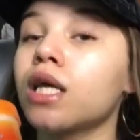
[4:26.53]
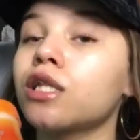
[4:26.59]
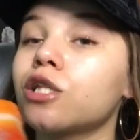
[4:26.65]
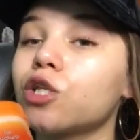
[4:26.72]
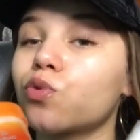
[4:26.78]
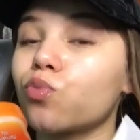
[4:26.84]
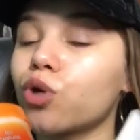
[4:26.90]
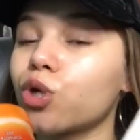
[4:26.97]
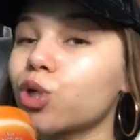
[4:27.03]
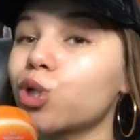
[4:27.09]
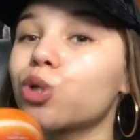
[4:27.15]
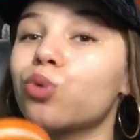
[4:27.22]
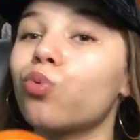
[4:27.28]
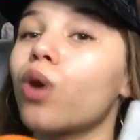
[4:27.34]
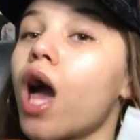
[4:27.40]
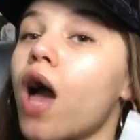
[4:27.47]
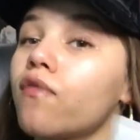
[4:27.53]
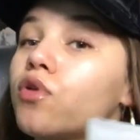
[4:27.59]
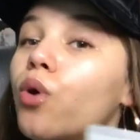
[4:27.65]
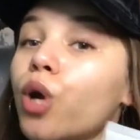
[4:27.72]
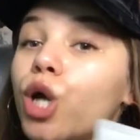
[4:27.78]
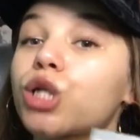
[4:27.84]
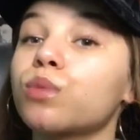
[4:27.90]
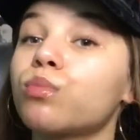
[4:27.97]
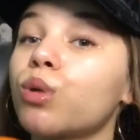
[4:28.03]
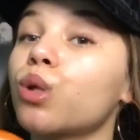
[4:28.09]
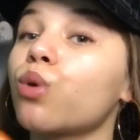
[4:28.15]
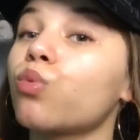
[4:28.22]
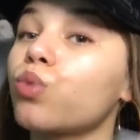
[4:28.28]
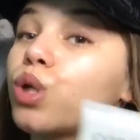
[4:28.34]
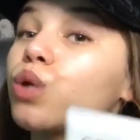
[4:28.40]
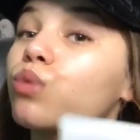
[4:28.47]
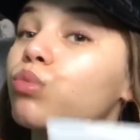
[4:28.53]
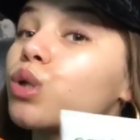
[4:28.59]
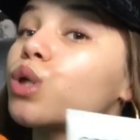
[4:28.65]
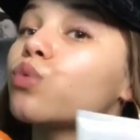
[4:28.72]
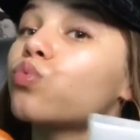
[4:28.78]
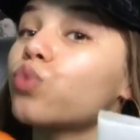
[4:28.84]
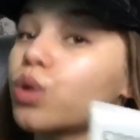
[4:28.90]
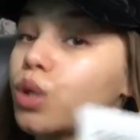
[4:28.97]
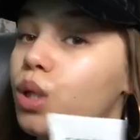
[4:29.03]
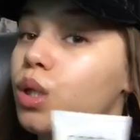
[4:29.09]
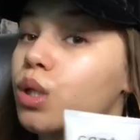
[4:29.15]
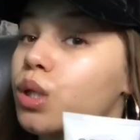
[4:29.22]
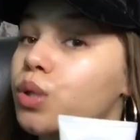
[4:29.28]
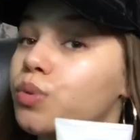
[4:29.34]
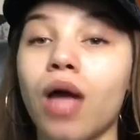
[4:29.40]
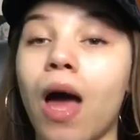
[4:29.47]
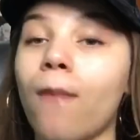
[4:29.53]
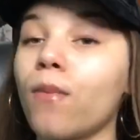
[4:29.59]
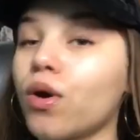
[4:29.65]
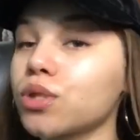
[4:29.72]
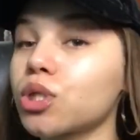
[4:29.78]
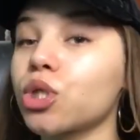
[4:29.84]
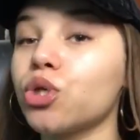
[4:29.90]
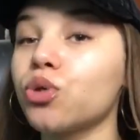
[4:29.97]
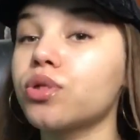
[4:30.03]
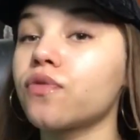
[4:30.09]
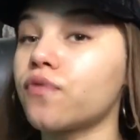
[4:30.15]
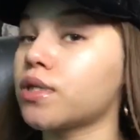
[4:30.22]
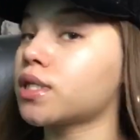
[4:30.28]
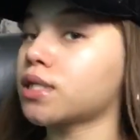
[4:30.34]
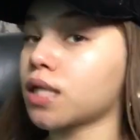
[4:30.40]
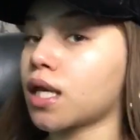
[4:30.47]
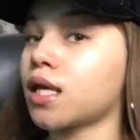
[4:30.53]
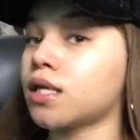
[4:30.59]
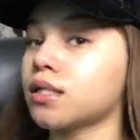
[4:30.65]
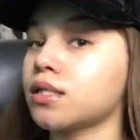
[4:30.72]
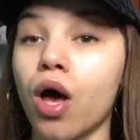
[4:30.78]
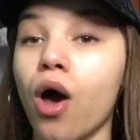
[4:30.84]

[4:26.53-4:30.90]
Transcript: This one will have your hair smelling really, really, really good. I mostly use it for the scent.